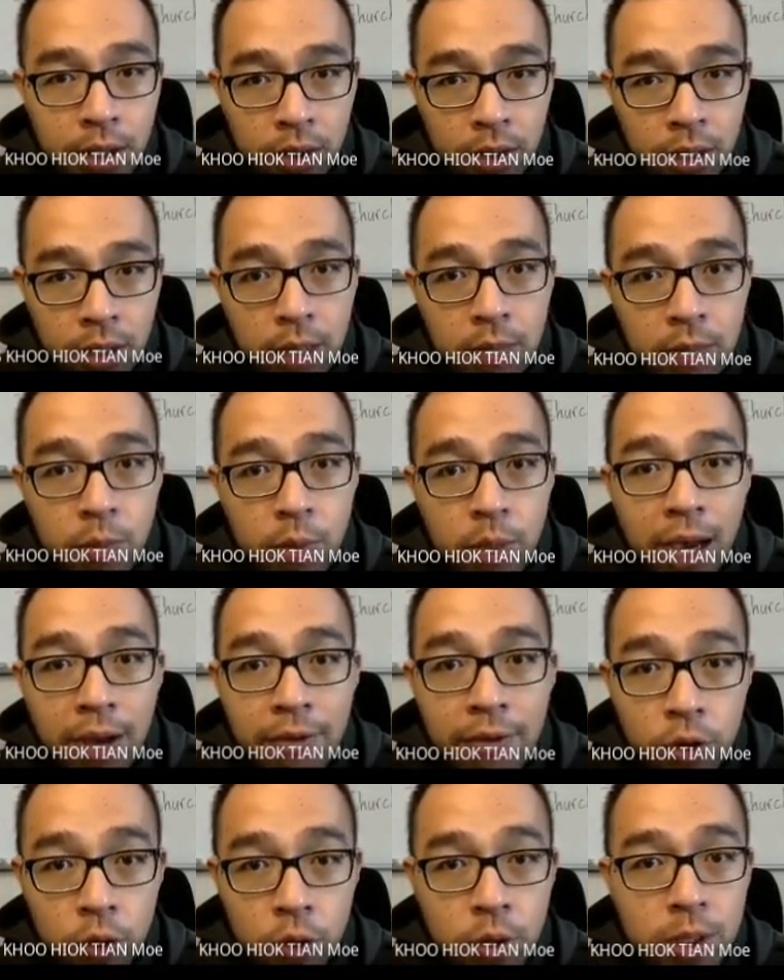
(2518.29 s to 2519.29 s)
Okay, we have
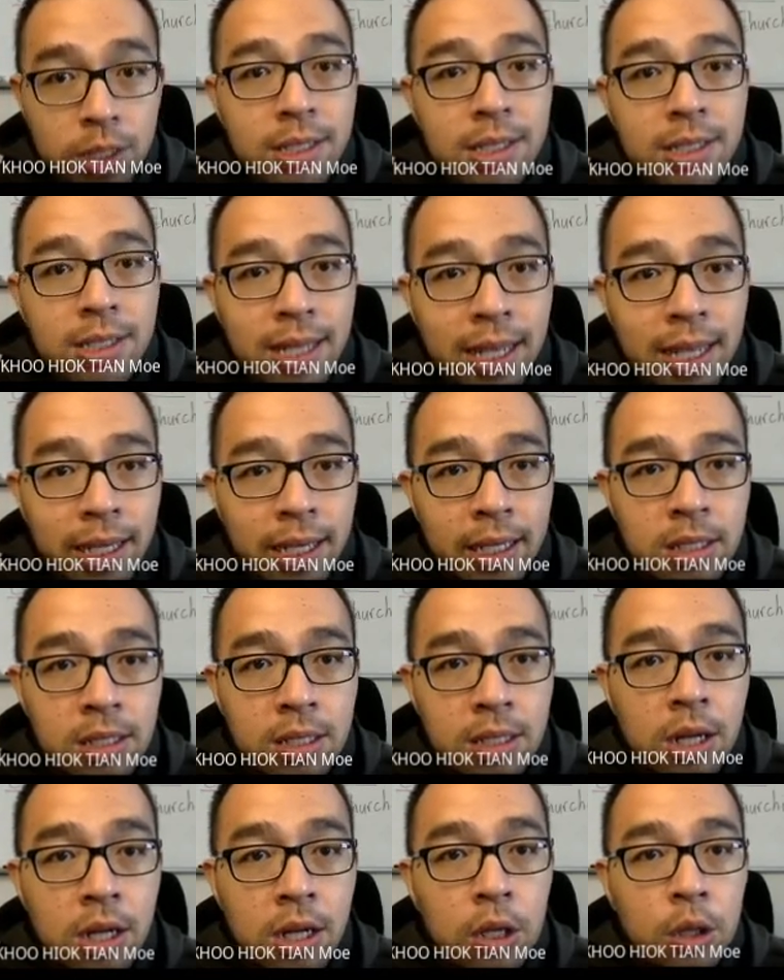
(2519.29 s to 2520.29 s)
to do this in seconds.
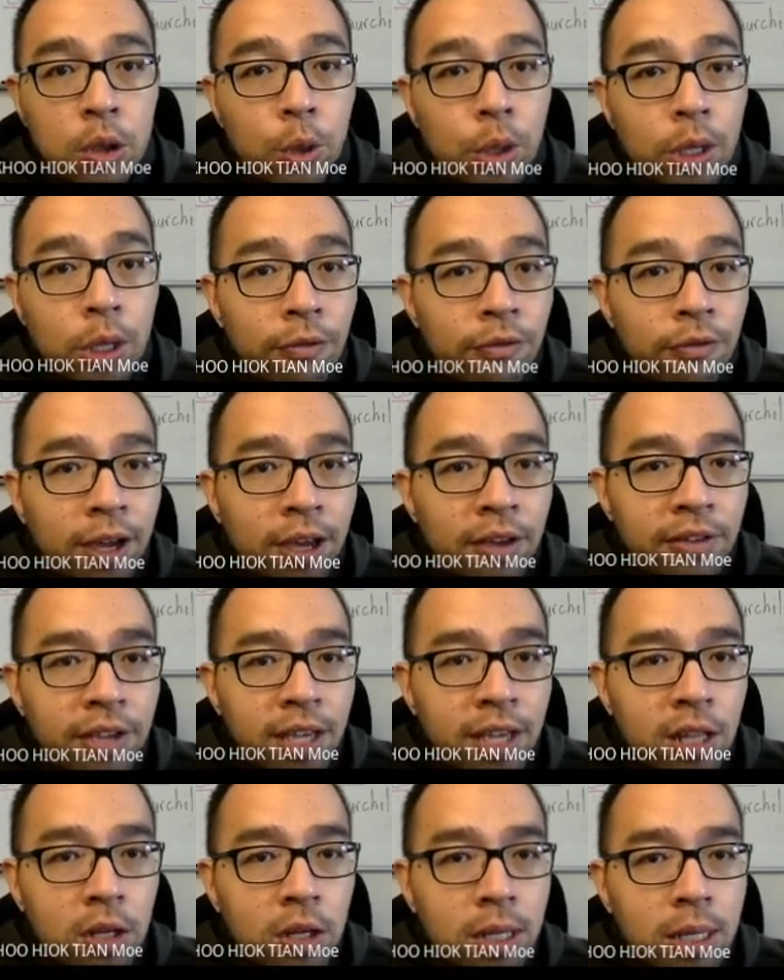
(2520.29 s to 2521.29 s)
25
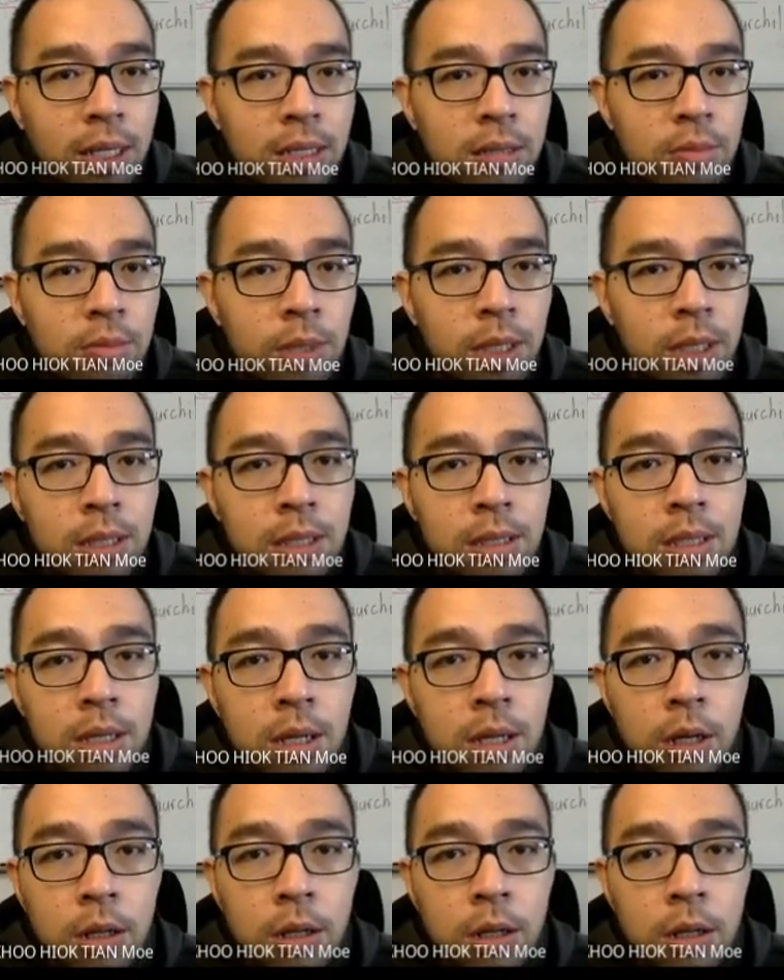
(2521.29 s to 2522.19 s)
kilohertz means